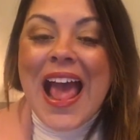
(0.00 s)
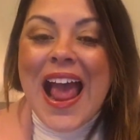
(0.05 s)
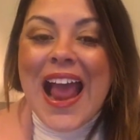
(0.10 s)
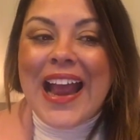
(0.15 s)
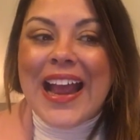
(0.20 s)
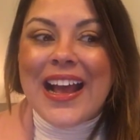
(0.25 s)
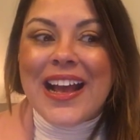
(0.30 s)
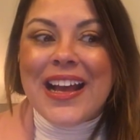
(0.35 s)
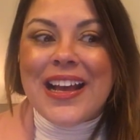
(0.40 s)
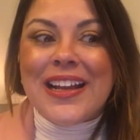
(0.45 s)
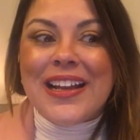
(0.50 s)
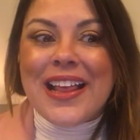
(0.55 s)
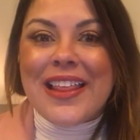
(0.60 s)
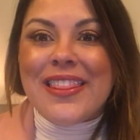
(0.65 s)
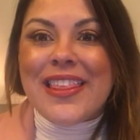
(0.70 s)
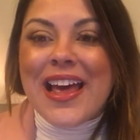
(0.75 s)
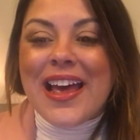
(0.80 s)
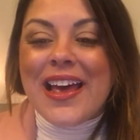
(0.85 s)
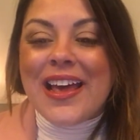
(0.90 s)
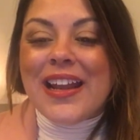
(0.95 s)
And
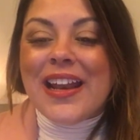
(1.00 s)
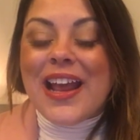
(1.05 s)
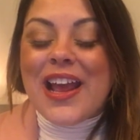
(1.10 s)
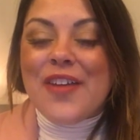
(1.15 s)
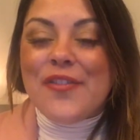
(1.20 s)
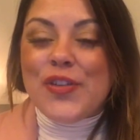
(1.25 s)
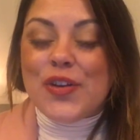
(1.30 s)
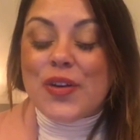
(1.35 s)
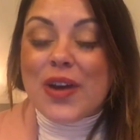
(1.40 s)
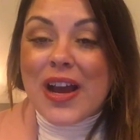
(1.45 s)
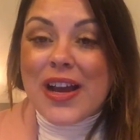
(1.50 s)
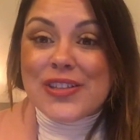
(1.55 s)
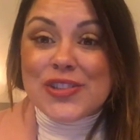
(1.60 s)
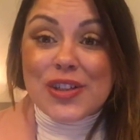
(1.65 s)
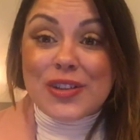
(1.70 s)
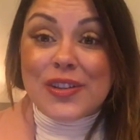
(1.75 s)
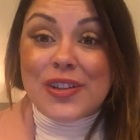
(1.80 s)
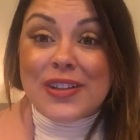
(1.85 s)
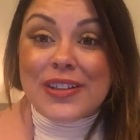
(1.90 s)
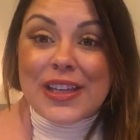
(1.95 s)
then if you guys
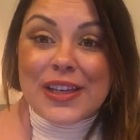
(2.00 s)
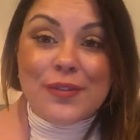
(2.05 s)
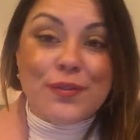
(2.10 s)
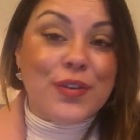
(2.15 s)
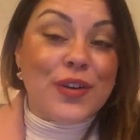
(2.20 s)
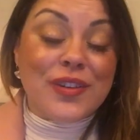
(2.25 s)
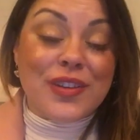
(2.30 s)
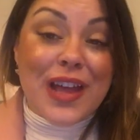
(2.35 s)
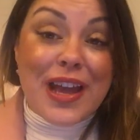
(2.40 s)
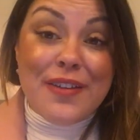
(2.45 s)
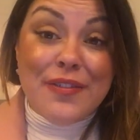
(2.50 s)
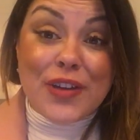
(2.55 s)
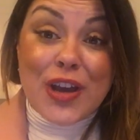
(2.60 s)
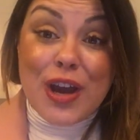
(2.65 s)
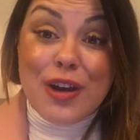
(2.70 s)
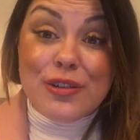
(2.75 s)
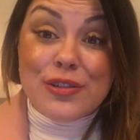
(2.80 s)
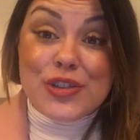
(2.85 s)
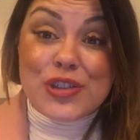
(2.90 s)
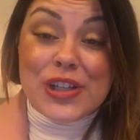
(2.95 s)
are looking for life
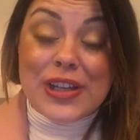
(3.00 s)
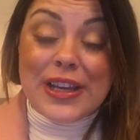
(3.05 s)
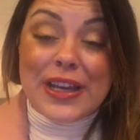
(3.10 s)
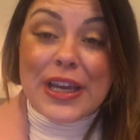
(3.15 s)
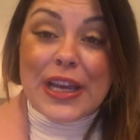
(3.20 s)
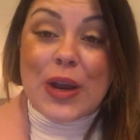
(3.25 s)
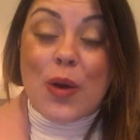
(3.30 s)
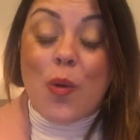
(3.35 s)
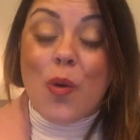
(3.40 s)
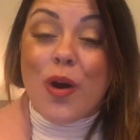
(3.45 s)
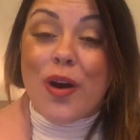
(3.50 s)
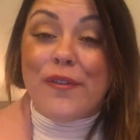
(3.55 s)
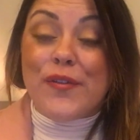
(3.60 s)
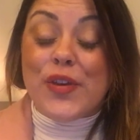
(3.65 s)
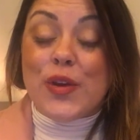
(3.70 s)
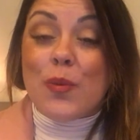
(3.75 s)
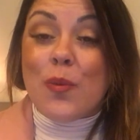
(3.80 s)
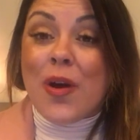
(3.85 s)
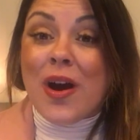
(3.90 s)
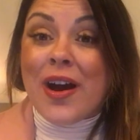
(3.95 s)
coaching, or if
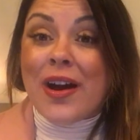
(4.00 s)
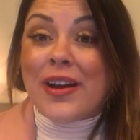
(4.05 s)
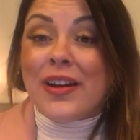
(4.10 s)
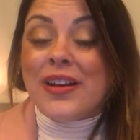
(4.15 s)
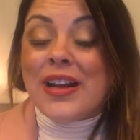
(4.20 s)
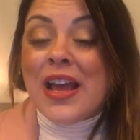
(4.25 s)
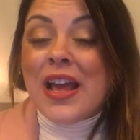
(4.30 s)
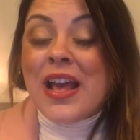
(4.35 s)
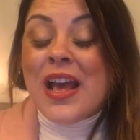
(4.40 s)
you want